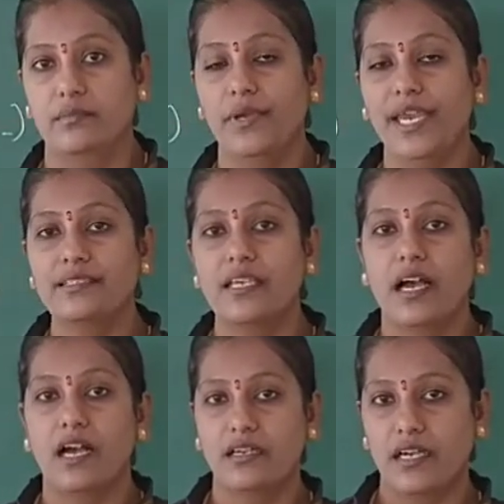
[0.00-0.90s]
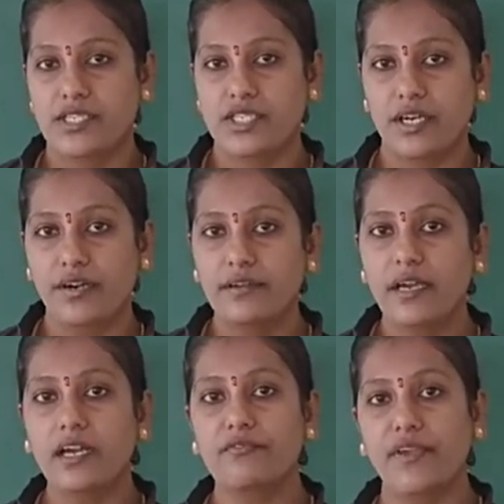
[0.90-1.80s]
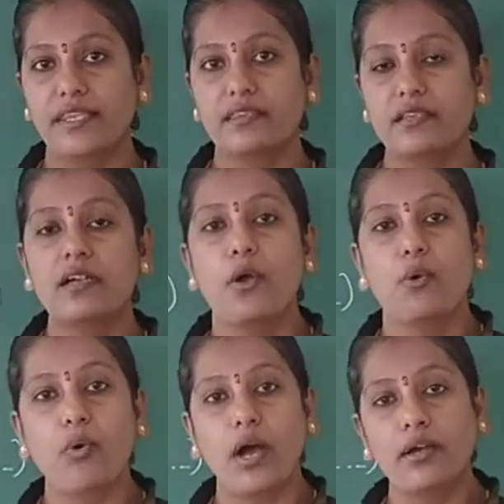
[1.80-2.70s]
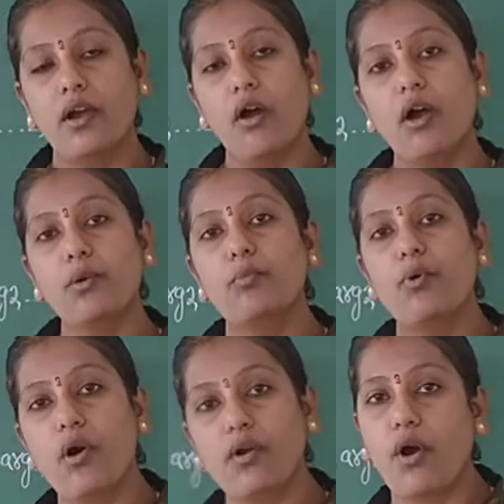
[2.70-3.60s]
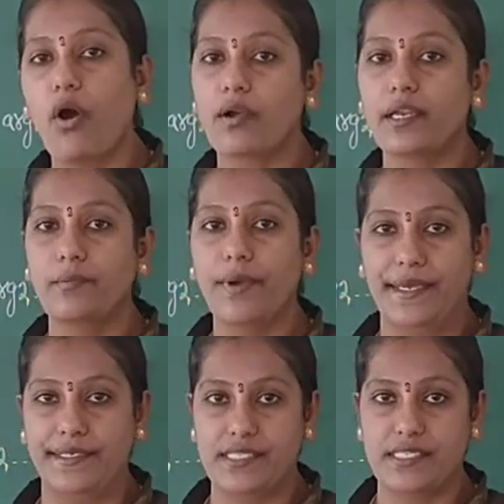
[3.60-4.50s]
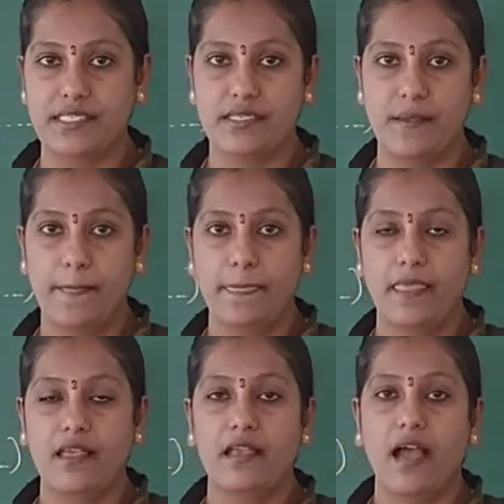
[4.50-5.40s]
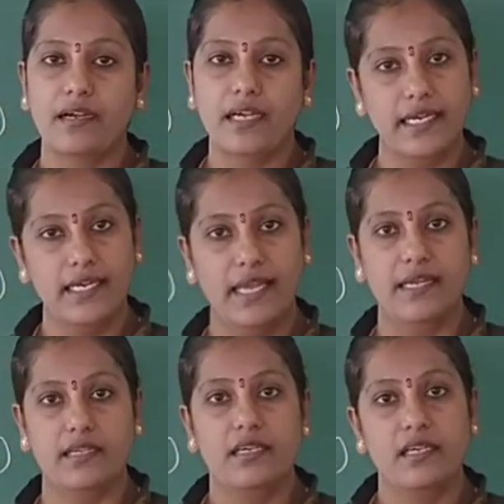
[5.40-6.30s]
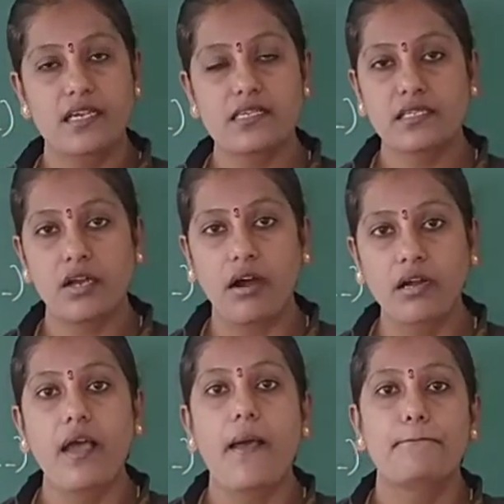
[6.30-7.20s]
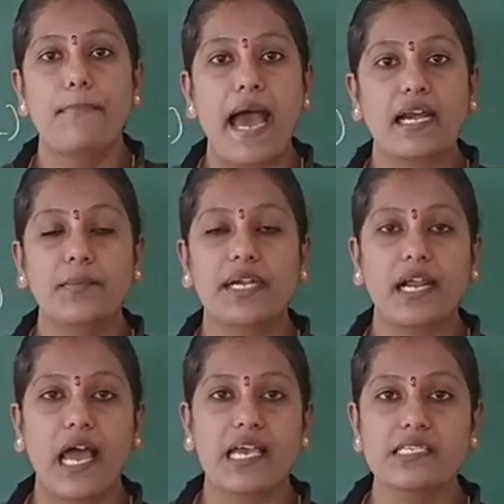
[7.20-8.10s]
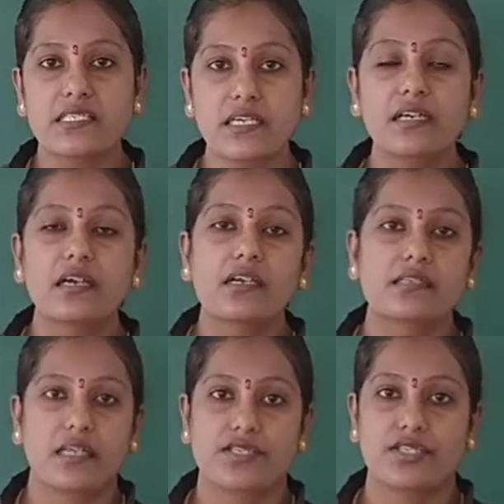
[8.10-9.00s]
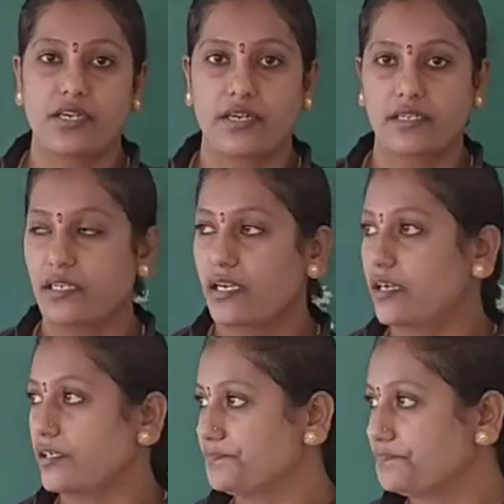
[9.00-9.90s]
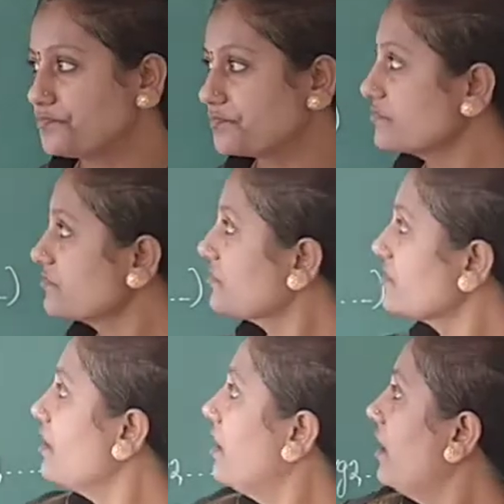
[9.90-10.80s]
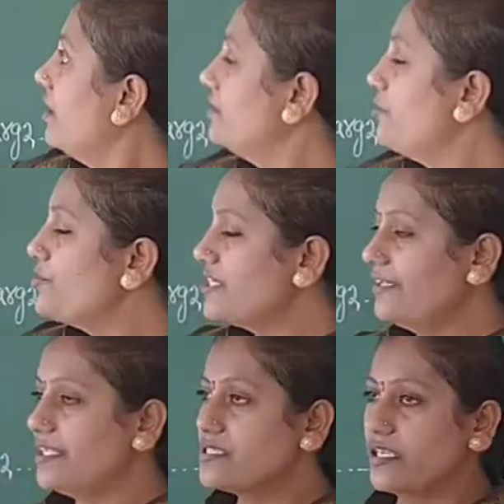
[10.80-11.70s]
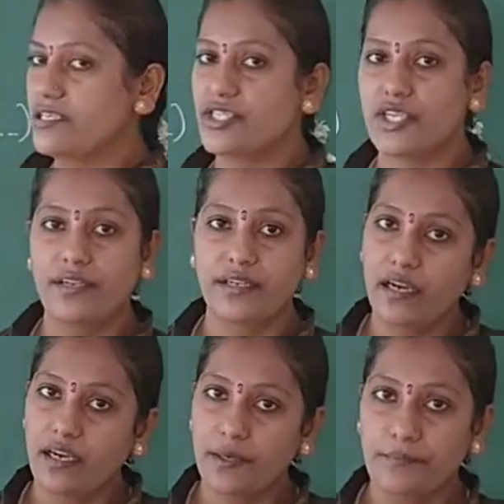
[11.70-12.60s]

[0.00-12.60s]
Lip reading: Means a constructor with one or more arguments are declared is called parameterized constructor. And using this constructor,